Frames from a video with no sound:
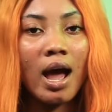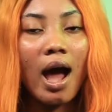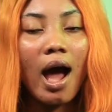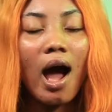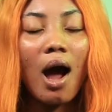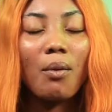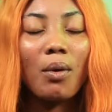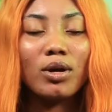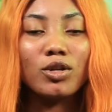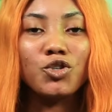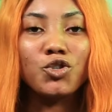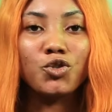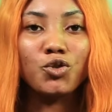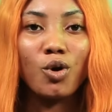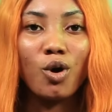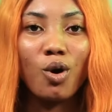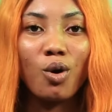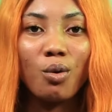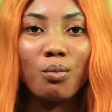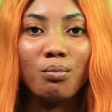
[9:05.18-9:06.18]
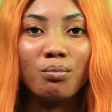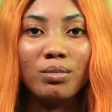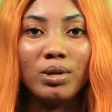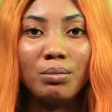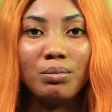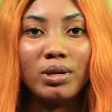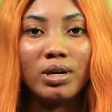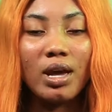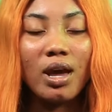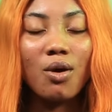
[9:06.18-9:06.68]
I watch your
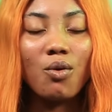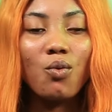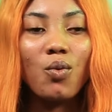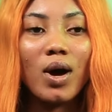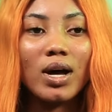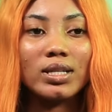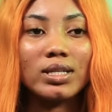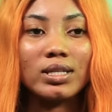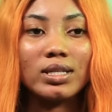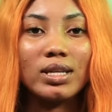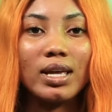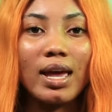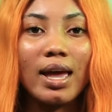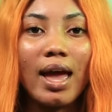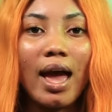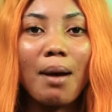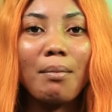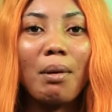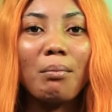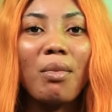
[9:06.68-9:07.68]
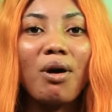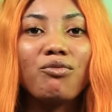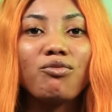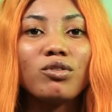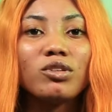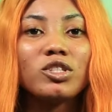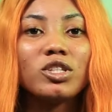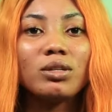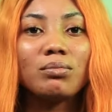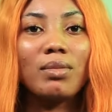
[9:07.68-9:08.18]
bibi egu ase e mama
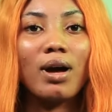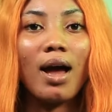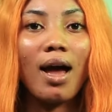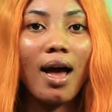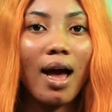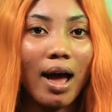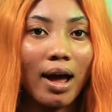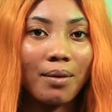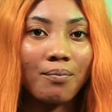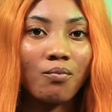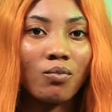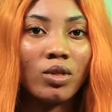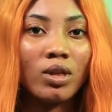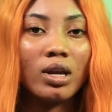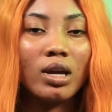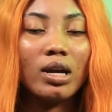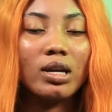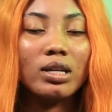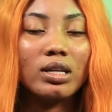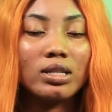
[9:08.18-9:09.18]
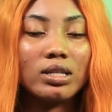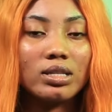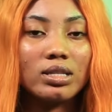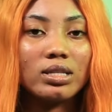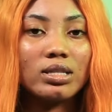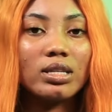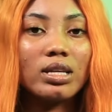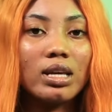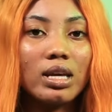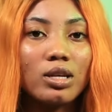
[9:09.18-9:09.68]
fo chima. Ah, it is
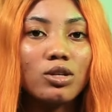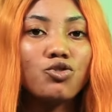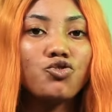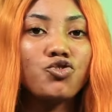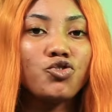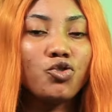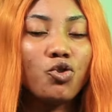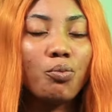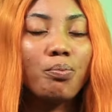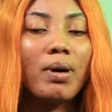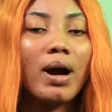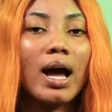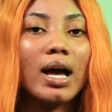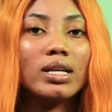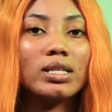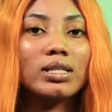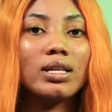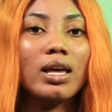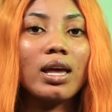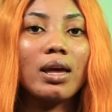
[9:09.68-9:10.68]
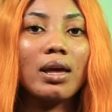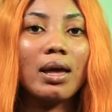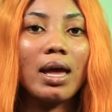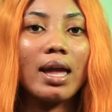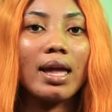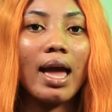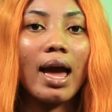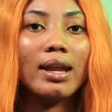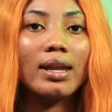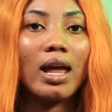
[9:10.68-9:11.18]
true pa say
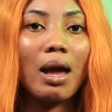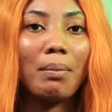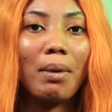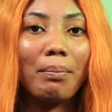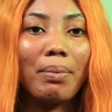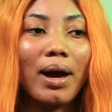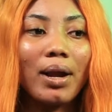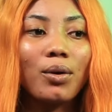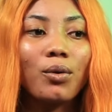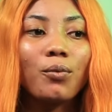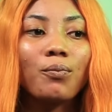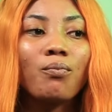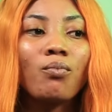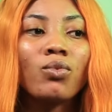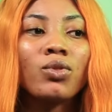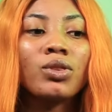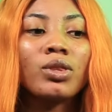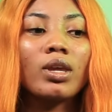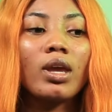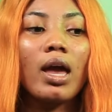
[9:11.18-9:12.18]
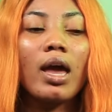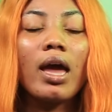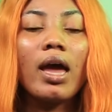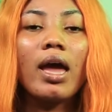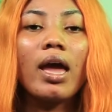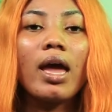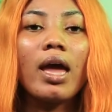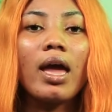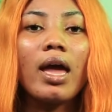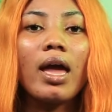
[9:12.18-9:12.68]
e ya dey papa
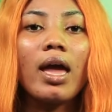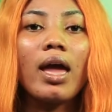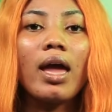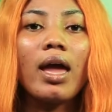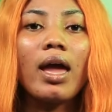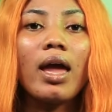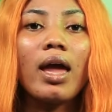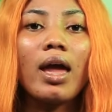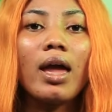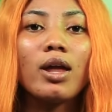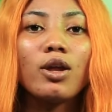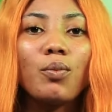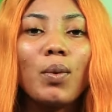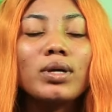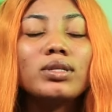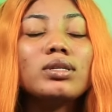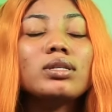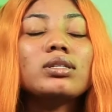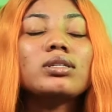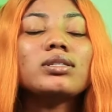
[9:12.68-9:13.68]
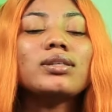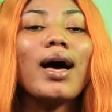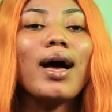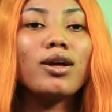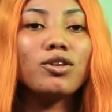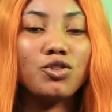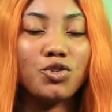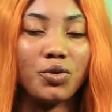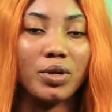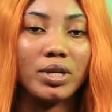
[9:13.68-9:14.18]
no. What's the sa
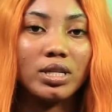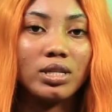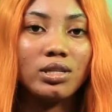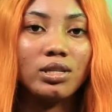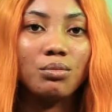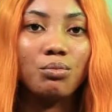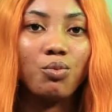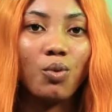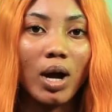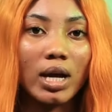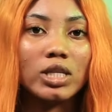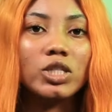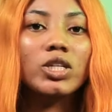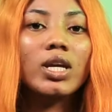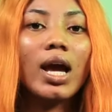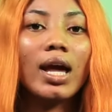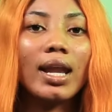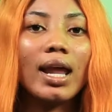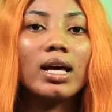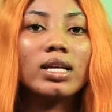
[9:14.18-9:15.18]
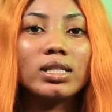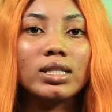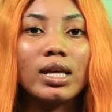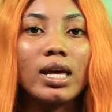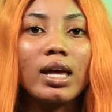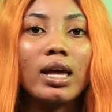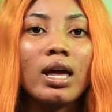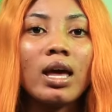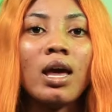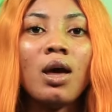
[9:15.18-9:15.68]
Tracey Buache na
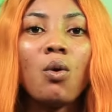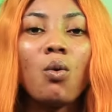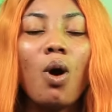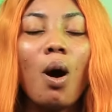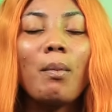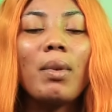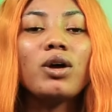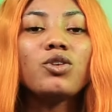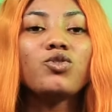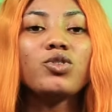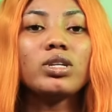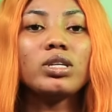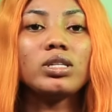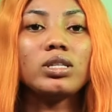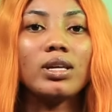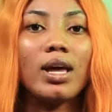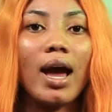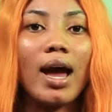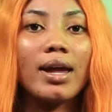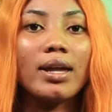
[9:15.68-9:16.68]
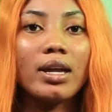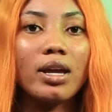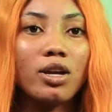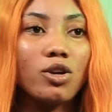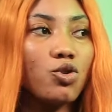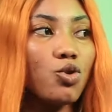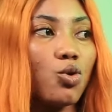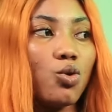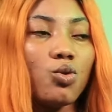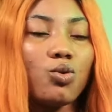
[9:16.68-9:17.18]
say mama Tracey aye you
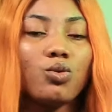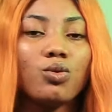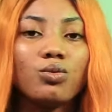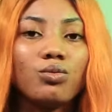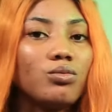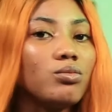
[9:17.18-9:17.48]
know.